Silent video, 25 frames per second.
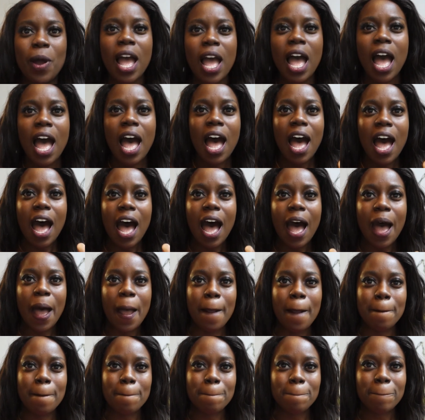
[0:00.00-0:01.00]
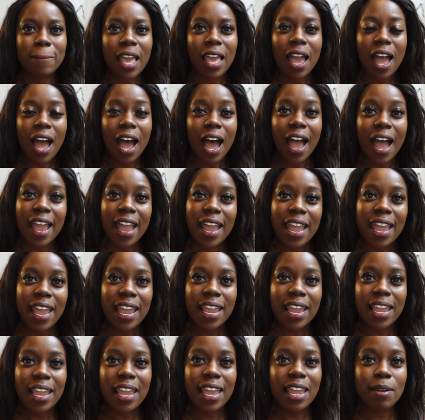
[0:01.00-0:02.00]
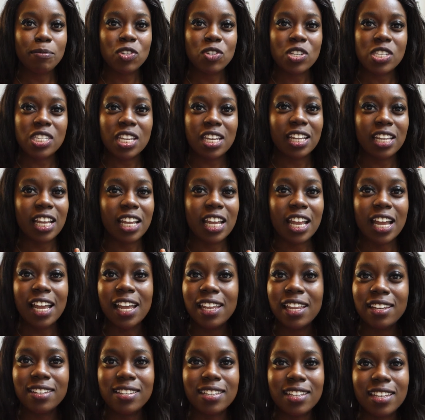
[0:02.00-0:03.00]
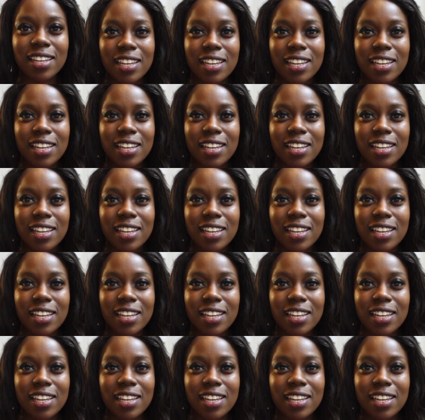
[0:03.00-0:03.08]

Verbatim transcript: I am just gonna cut